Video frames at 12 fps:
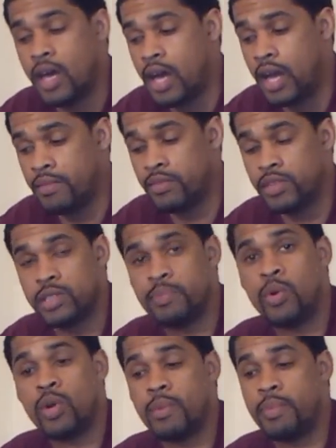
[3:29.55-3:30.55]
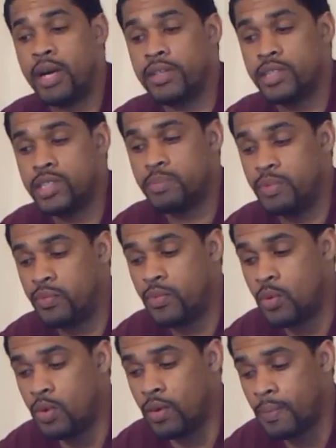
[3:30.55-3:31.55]
I've spoke about this
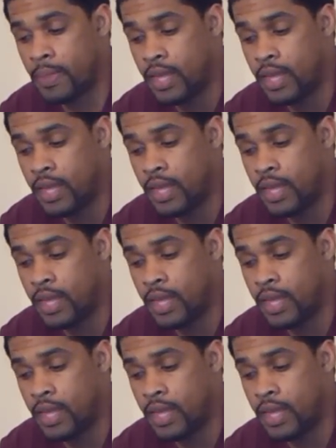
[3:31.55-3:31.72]
before.